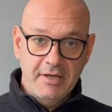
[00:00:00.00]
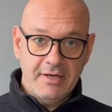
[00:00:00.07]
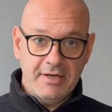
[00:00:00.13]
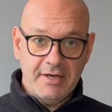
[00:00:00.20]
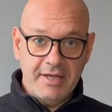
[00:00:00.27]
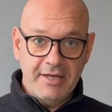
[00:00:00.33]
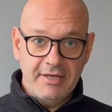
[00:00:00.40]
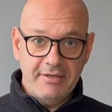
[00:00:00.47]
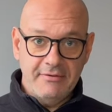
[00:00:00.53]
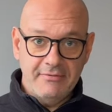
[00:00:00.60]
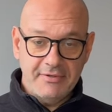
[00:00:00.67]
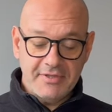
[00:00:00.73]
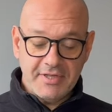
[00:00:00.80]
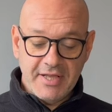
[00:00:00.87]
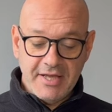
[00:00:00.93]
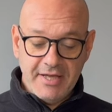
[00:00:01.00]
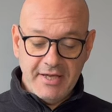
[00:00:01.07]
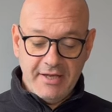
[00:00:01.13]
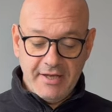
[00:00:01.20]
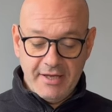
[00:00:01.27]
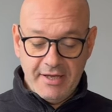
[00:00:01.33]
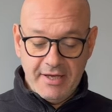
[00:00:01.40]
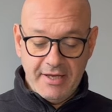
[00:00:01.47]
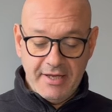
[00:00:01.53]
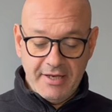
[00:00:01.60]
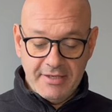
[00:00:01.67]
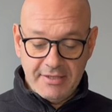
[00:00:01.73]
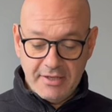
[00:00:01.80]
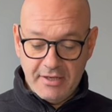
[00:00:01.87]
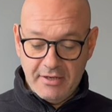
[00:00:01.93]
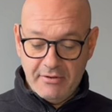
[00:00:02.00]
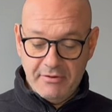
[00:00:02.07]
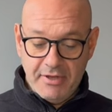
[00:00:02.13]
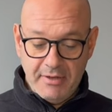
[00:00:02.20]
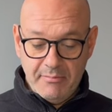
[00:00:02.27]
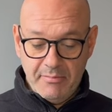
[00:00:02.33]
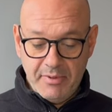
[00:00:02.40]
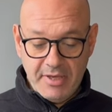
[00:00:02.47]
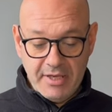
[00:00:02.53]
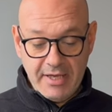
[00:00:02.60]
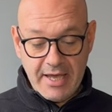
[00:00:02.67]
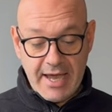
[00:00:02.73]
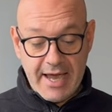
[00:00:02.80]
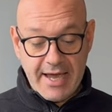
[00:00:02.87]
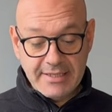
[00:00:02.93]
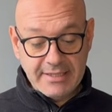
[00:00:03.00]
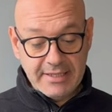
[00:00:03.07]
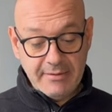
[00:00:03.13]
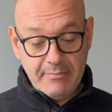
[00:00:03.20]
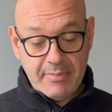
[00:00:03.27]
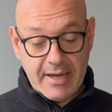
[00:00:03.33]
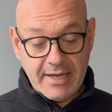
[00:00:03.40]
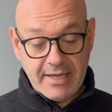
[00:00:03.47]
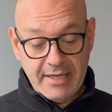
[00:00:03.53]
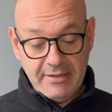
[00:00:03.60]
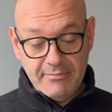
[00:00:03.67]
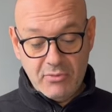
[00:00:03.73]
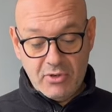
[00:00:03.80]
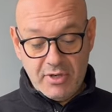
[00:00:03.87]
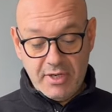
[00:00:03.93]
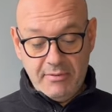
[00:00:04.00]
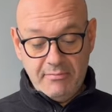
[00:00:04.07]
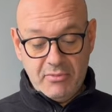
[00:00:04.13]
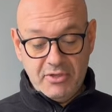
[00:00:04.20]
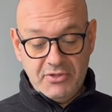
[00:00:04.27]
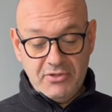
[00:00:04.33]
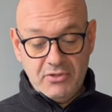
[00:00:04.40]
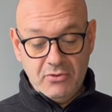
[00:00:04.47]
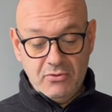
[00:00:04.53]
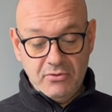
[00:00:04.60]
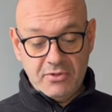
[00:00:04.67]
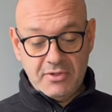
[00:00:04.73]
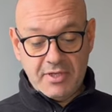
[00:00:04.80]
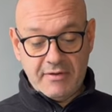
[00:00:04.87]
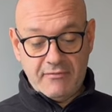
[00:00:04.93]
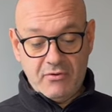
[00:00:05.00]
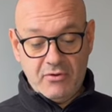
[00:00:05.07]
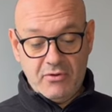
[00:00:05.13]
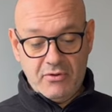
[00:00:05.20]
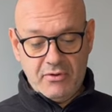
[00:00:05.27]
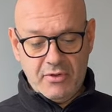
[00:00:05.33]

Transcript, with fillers: clean slate and I'll then be adding back in my, my salts. haven't got